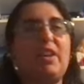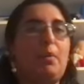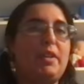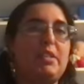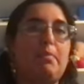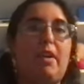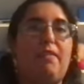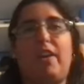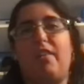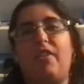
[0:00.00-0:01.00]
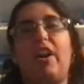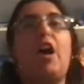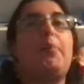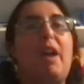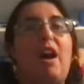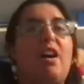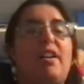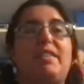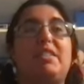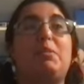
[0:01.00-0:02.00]
wasn't my favorite. I'll be
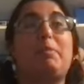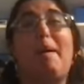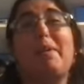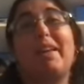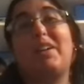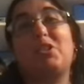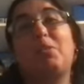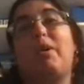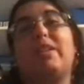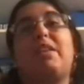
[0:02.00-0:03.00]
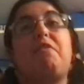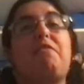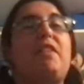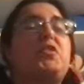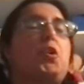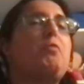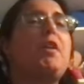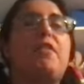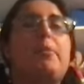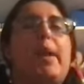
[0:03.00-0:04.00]
honest. It was probably like a 2.75 star read
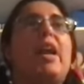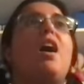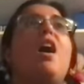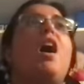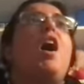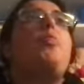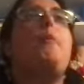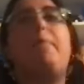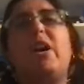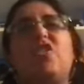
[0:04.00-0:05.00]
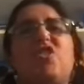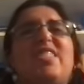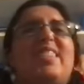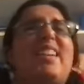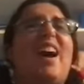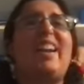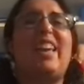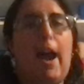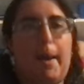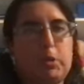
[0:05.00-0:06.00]
for me the book just did not
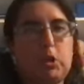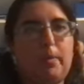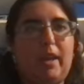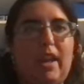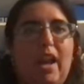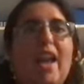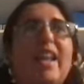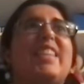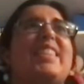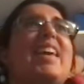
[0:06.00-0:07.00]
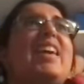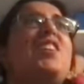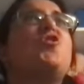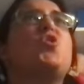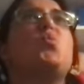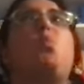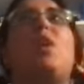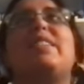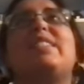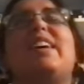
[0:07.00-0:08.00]
capture me. And I think it just
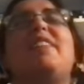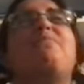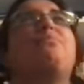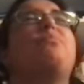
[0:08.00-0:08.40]
wasn't